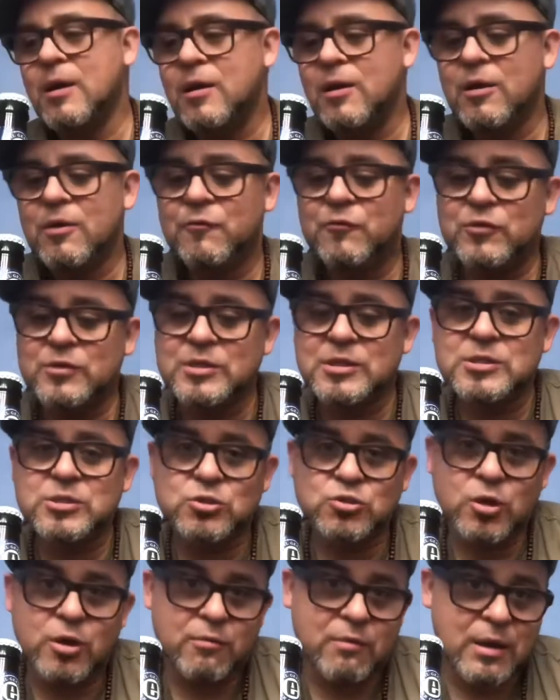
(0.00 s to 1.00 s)
For this
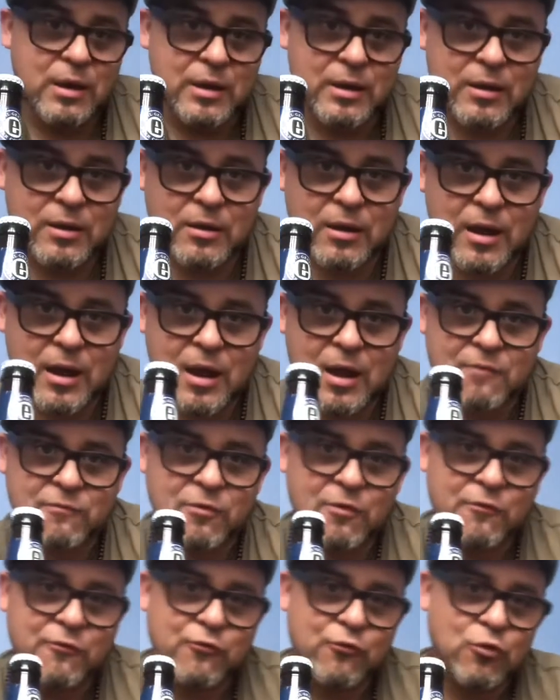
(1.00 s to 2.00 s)
joint right here, I have a
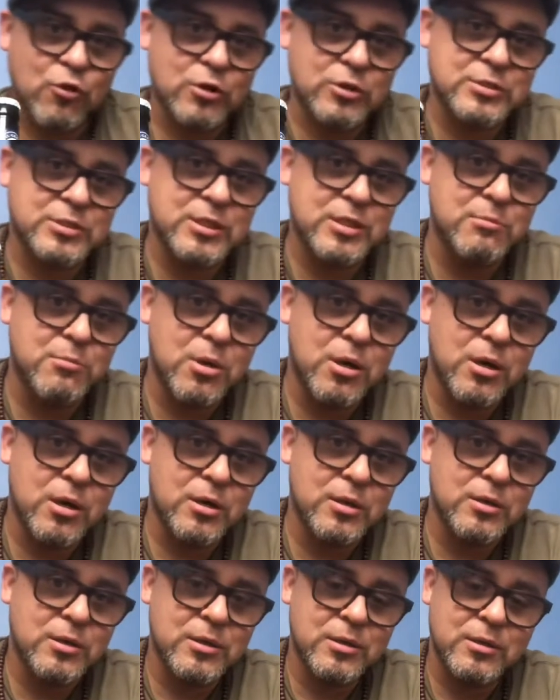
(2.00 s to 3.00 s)
frosty
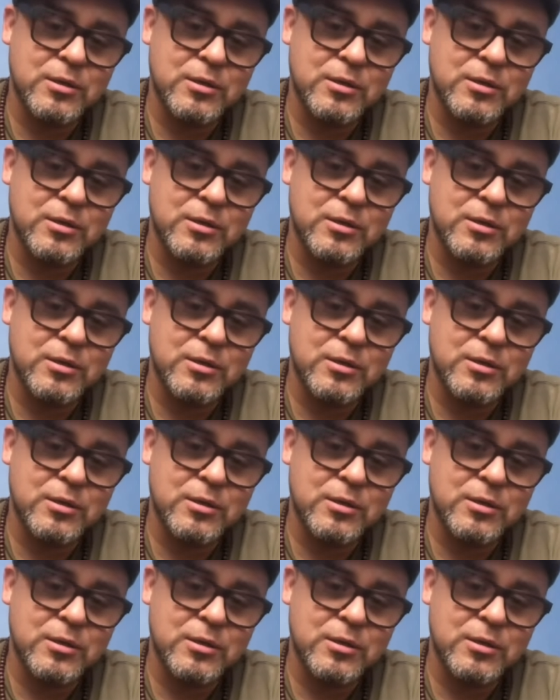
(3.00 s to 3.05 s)
mug.